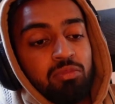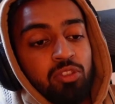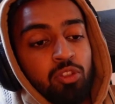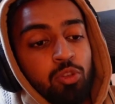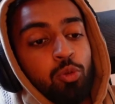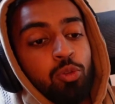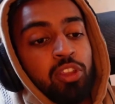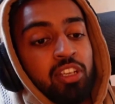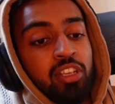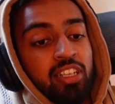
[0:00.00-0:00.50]

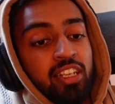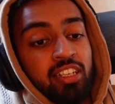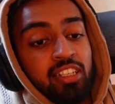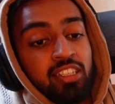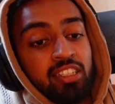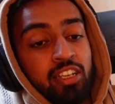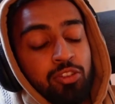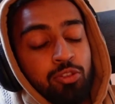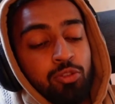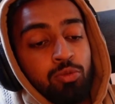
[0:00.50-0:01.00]
Do things that
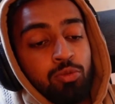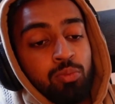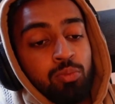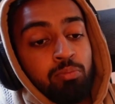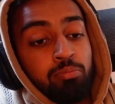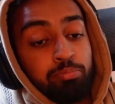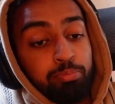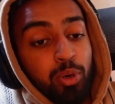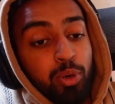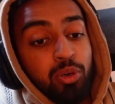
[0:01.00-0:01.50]
excite you.
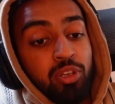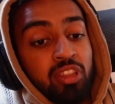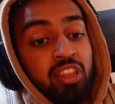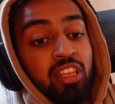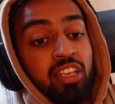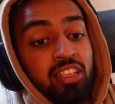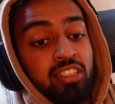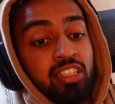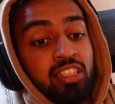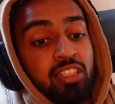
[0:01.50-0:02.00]
Book
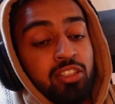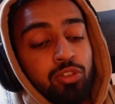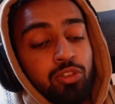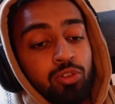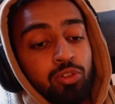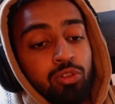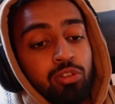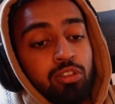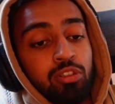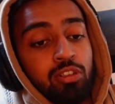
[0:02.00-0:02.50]
things
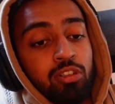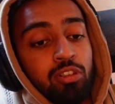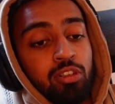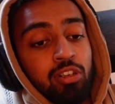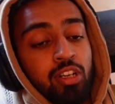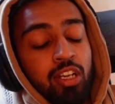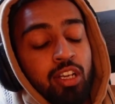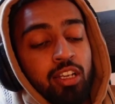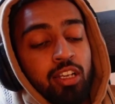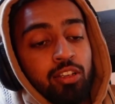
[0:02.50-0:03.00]
into your
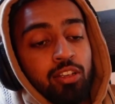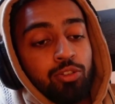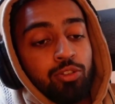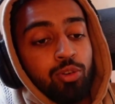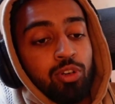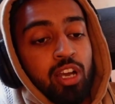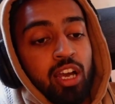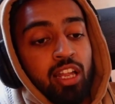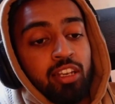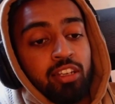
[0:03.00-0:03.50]

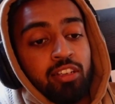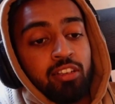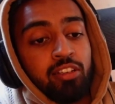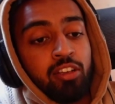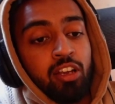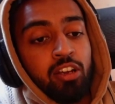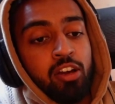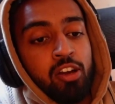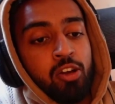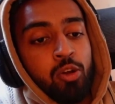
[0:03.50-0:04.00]
calendar.
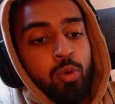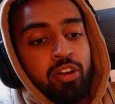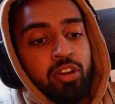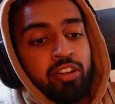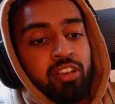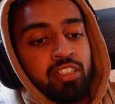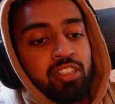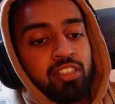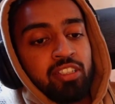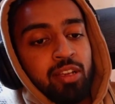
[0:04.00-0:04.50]

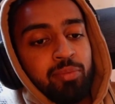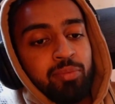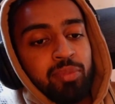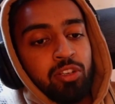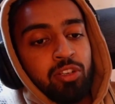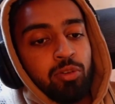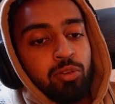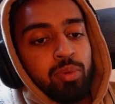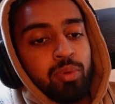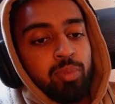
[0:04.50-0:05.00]
Aquarius, send me
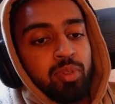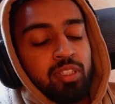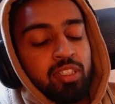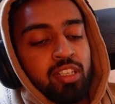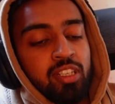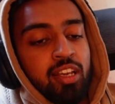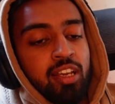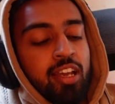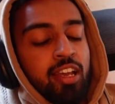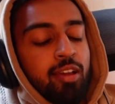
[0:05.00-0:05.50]
a number, please.
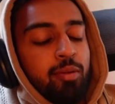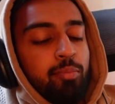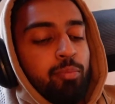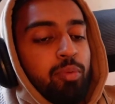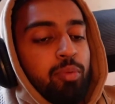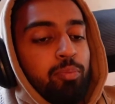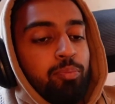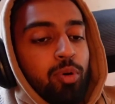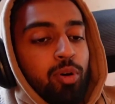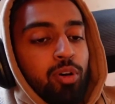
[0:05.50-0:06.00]

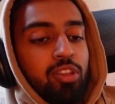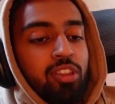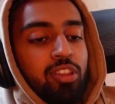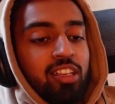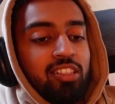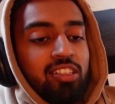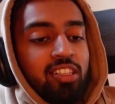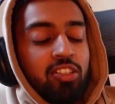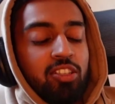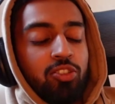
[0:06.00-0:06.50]
Book
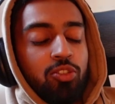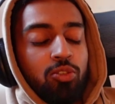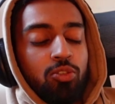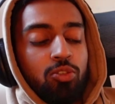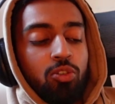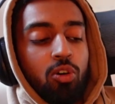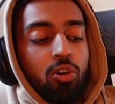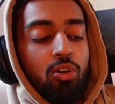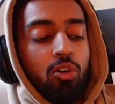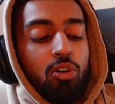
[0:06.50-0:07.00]
things into
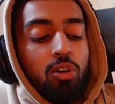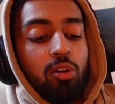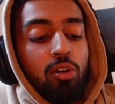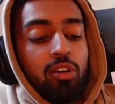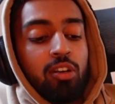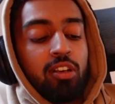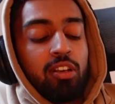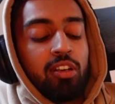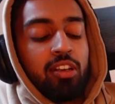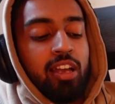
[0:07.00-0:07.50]
your
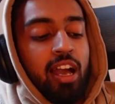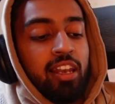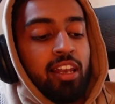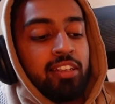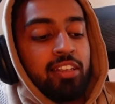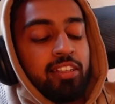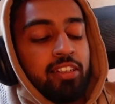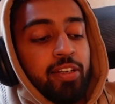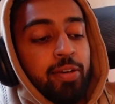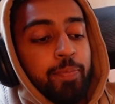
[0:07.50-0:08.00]

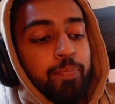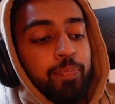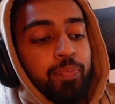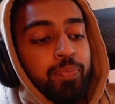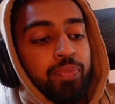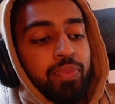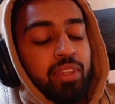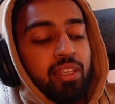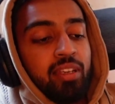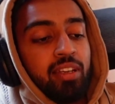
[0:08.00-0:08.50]
calendar
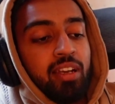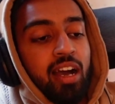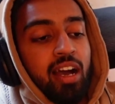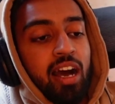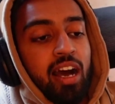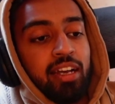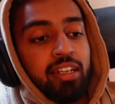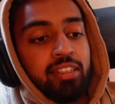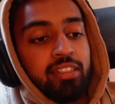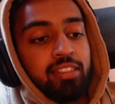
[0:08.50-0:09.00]

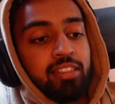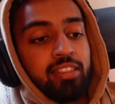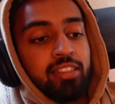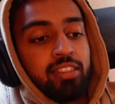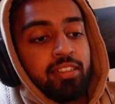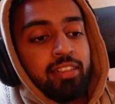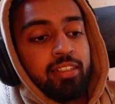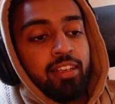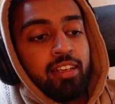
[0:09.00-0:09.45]
and